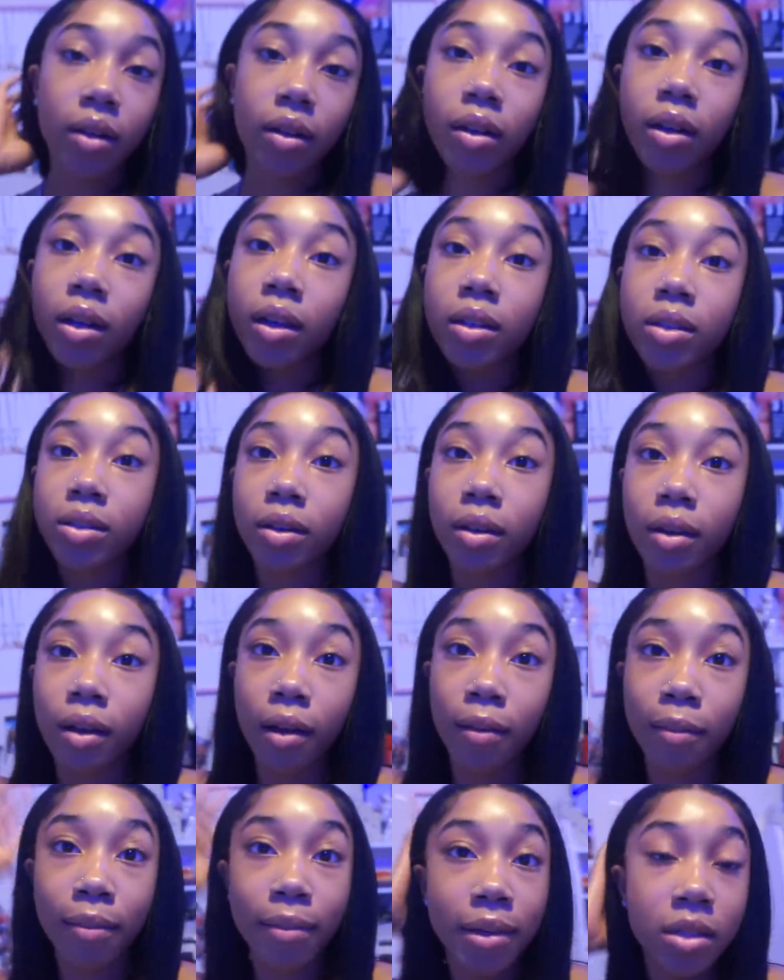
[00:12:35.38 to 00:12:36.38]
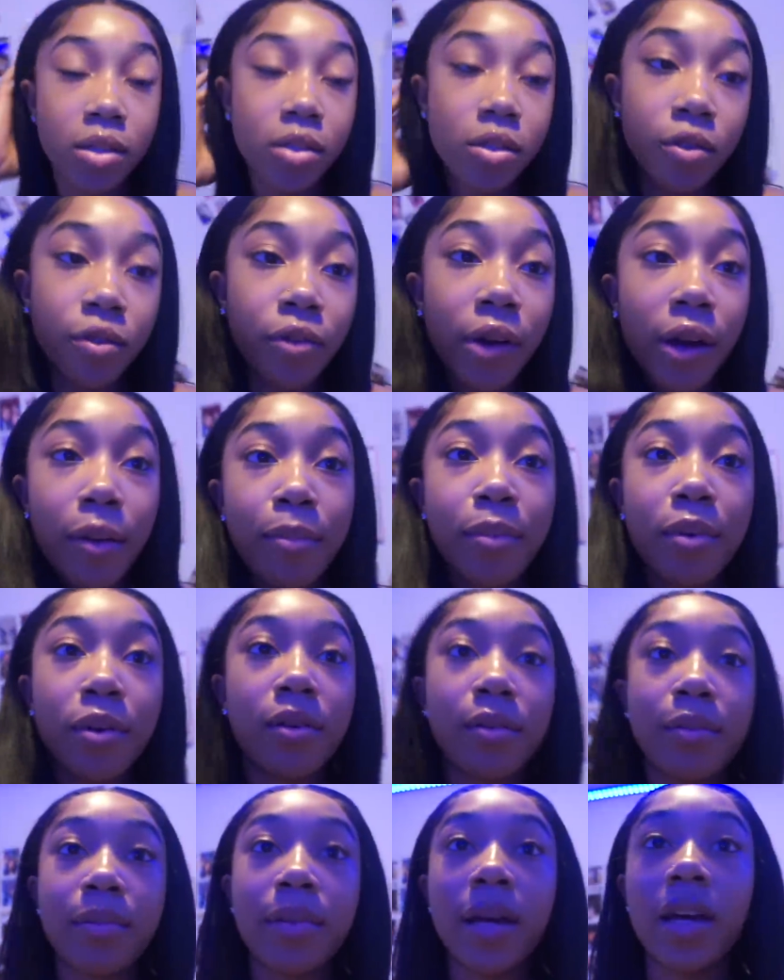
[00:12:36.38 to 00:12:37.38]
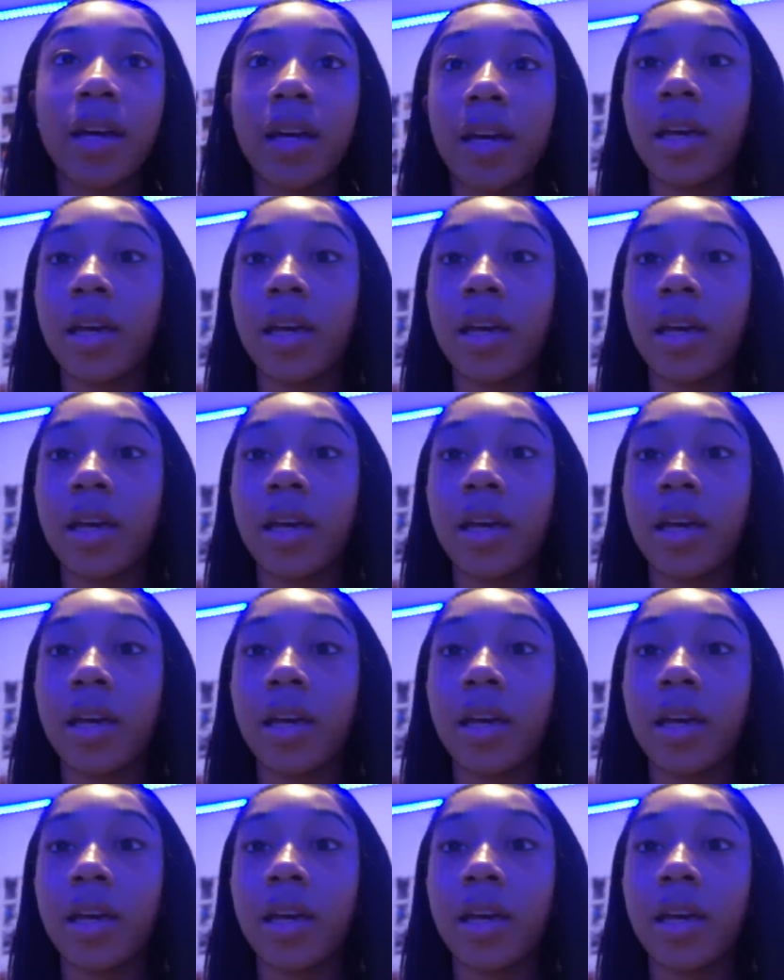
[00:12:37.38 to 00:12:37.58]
Okay, so I'm about to wrap up my